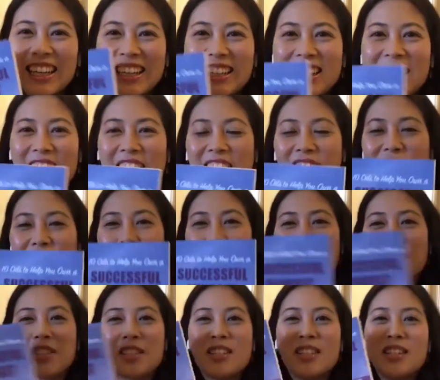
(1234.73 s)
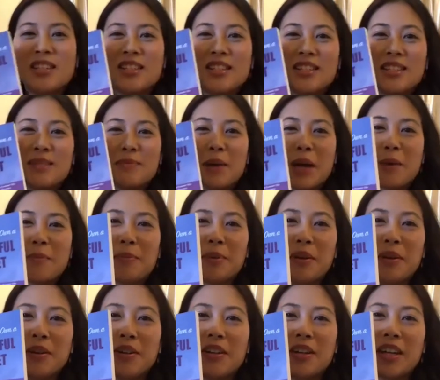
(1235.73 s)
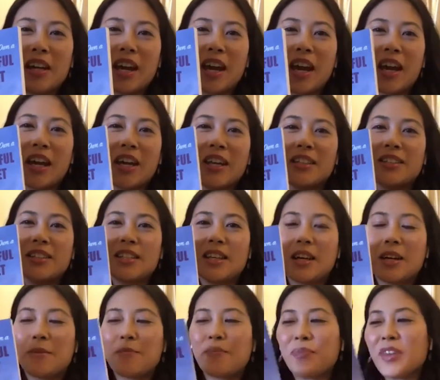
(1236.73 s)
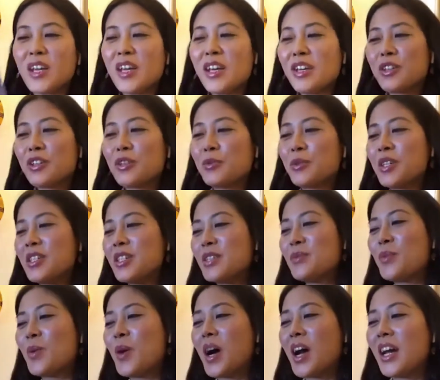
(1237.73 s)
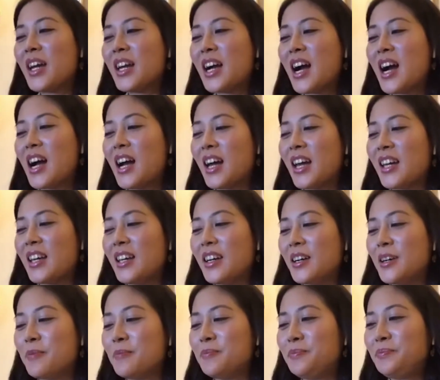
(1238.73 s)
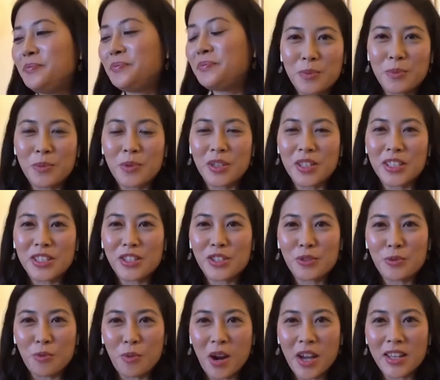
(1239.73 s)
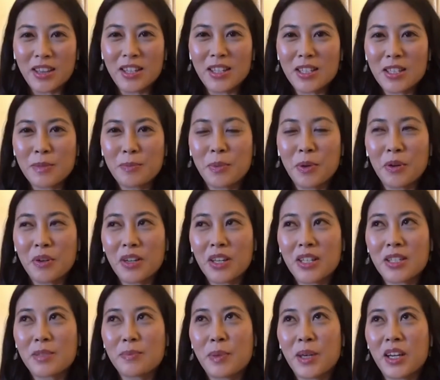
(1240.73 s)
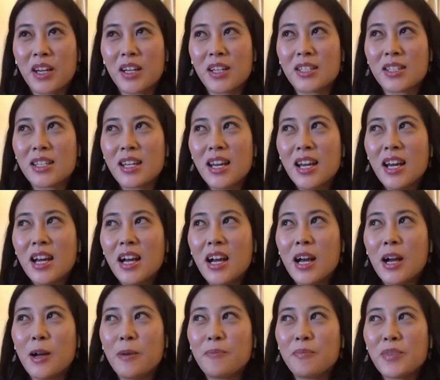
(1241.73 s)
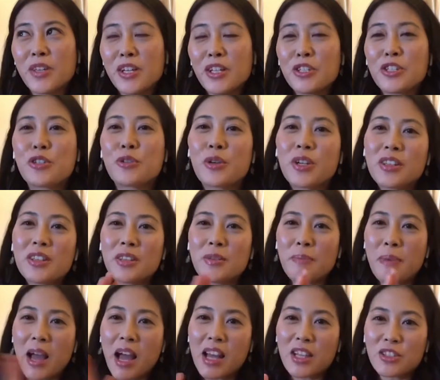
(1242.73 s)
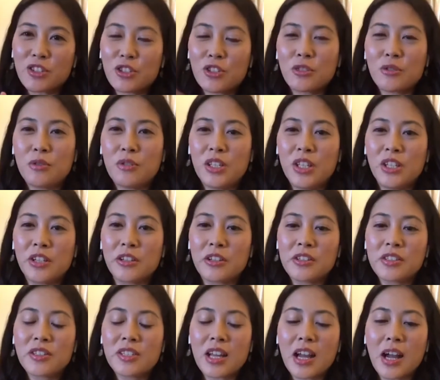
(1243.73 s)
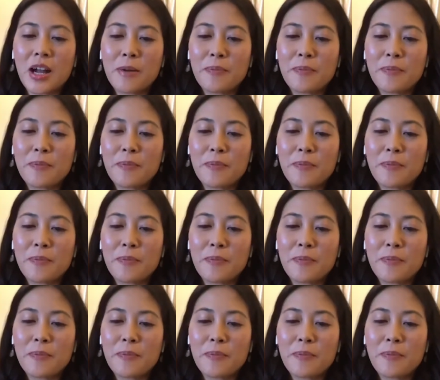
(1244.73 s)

Yeah, so this is my book, and the reason why I wanted to write this book is because during the past 2 years,